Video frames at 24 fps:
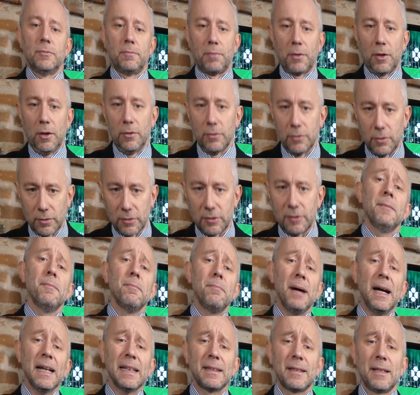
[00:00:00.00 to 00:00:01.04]
products.
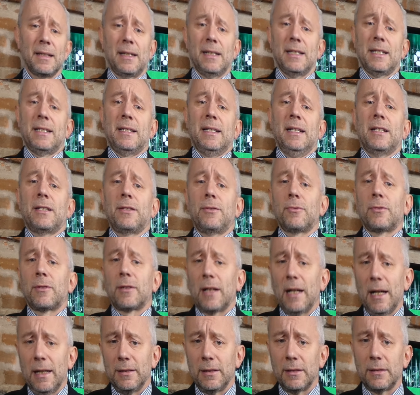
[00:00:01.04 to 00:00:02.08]
Better access to
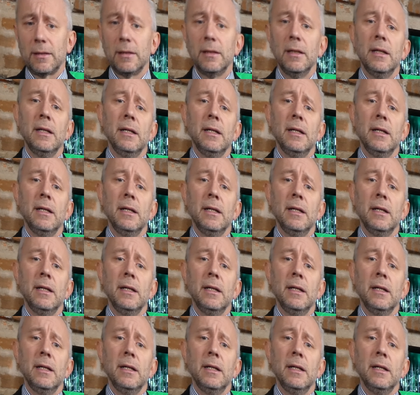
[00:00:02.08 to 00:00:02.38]
credit.